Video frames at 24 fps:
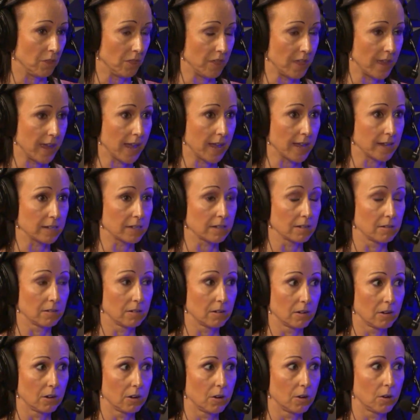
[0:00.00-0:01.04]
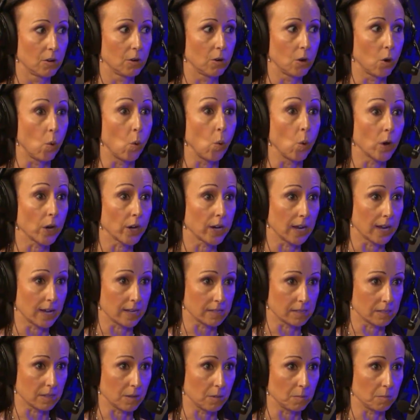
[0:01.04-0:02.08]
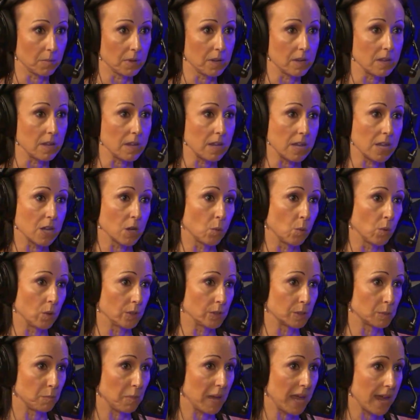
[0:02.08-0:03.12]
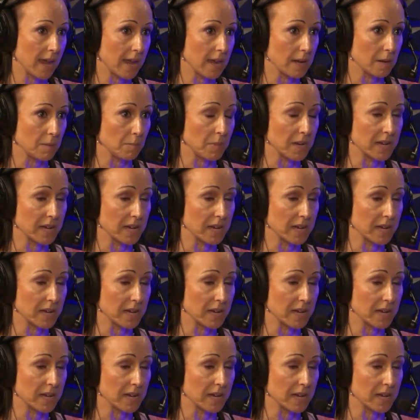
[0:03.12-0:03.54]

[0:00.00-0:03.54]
that orgasm equals pain,